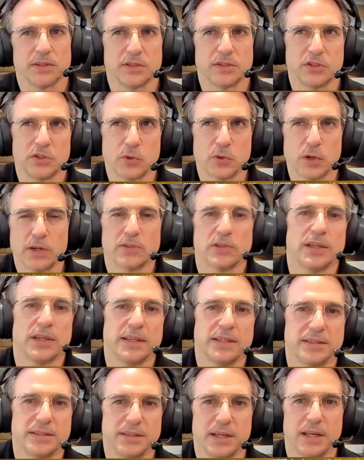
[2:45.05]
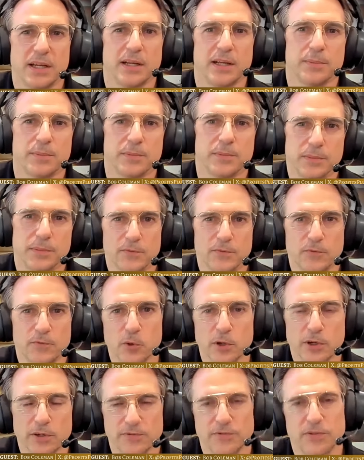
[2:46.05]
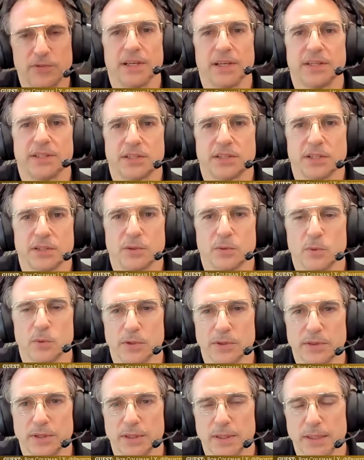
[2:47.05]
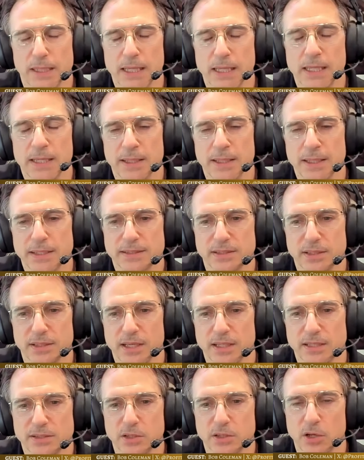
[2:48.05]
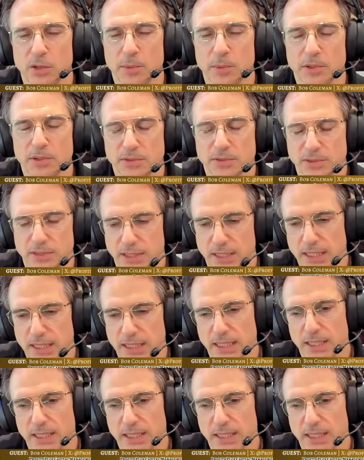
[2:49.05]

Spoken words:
structurally set up for inflation, or it's almost